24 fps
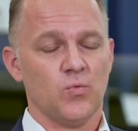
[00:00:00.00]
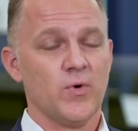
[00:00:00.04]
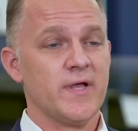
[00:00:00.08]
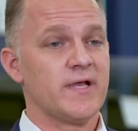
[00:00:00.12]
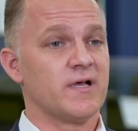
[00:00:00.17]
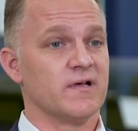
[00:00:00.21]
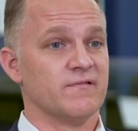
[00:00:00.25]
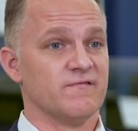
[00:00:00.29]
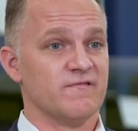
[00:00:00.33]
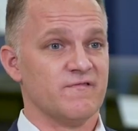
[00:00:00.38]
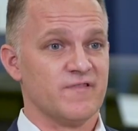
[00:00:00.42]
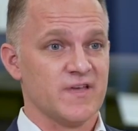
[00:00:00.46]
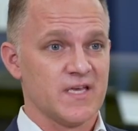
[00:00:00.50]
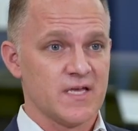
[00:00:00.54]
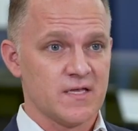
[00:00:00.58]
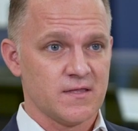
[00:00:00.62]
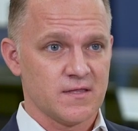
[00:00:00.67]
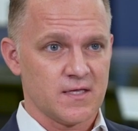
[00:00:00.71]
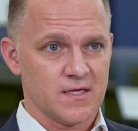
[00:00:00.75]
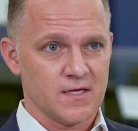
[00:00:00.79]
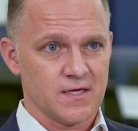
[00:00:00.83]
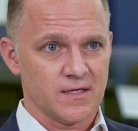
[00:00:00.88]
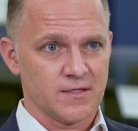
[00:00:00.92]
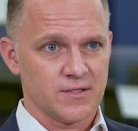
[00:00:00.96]
we
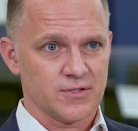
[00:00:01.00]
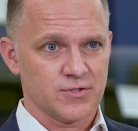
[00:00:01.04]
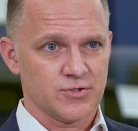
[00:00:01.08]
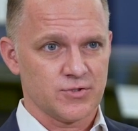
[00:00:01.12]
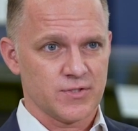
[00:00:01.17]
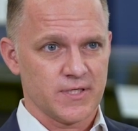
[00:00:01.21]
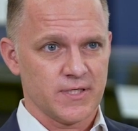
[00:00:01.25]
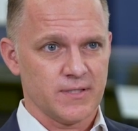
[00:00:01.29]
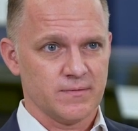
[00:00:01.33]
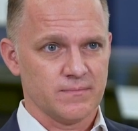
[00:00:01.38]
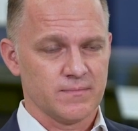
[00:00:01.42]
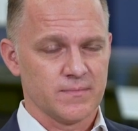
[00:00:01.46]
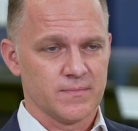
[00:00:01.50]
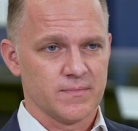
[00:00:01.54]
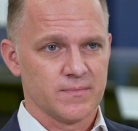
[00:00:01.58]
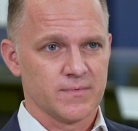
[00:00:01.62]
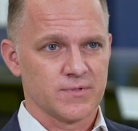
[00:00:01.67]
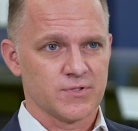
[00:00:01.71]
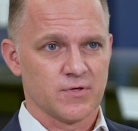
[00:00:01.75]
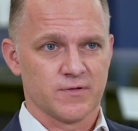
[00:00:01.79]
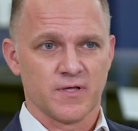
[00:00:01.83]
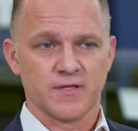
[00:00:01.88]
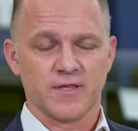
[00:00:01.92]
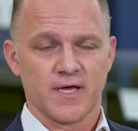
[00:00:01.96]
convene the industry
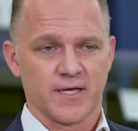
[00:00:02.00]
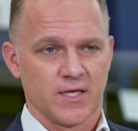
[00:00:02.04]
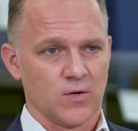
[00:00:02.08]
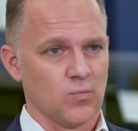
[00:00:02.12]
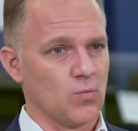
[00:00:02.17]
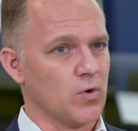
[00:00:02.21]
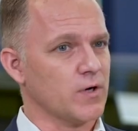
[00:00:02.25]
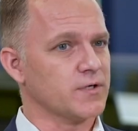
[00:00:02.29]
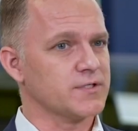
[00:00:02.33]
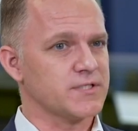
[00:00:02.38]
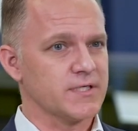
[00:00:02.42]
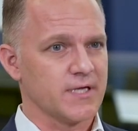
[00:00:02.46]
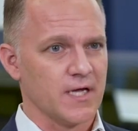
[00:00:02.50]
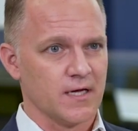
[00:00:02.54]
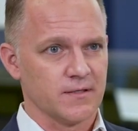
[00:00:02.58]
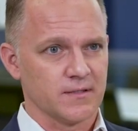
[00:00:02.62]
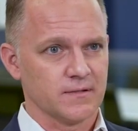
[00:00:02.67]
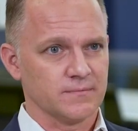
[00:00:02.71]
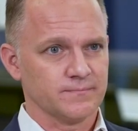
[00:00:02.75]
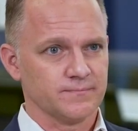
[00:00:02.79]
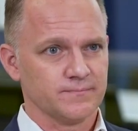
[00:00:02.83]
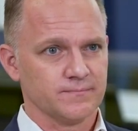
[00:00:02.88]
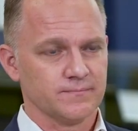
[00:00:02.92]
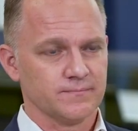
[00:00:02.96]
so that they can work together.